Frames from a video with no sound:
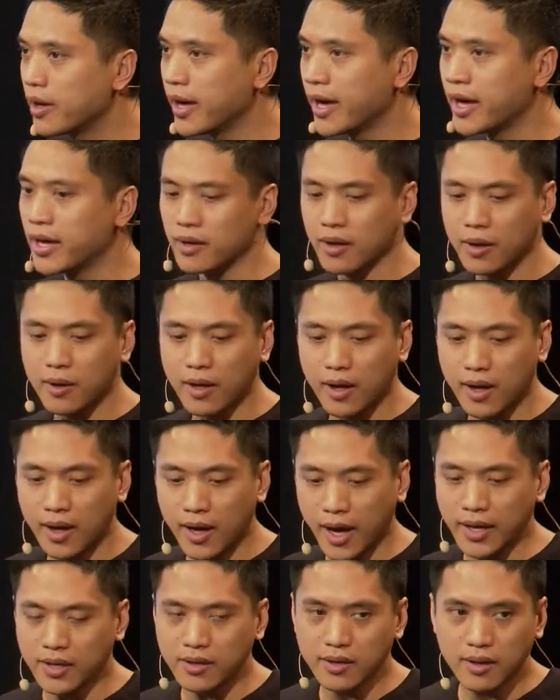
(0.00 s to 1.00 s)
hey,
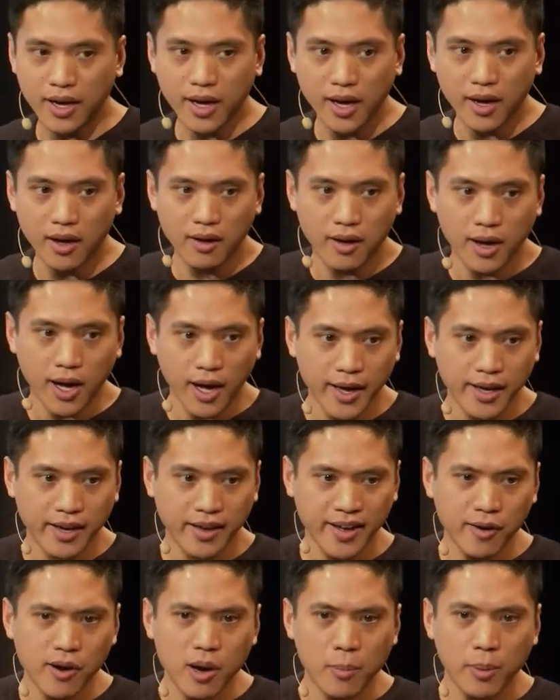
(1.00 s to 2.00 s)
I
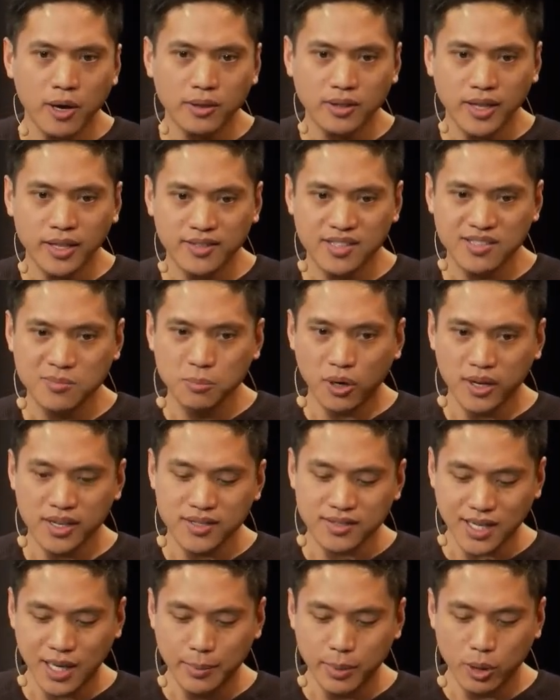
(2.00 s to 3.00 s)
care about like the
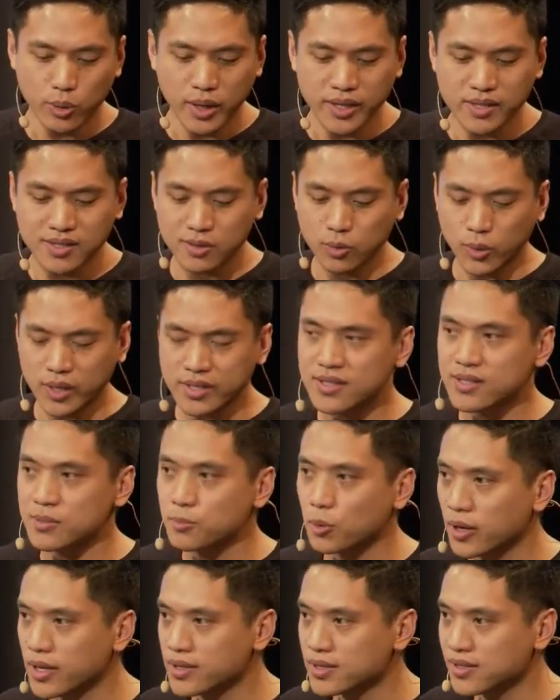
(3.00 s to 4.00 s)
smallest library. What's the
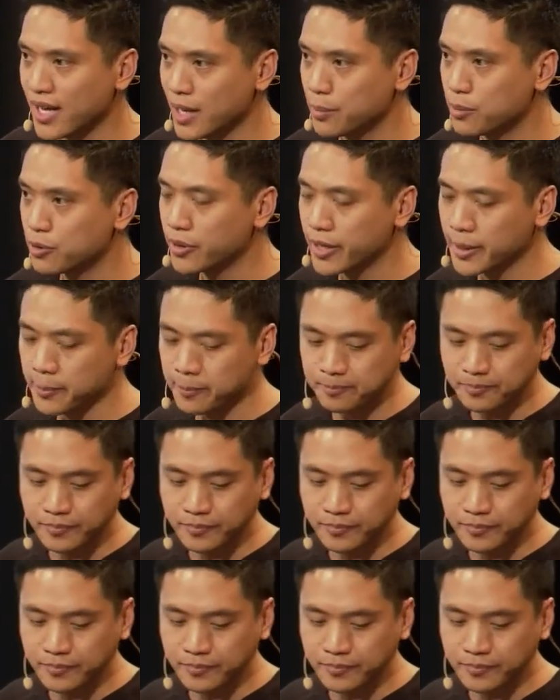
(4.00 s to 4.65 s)
smallest library?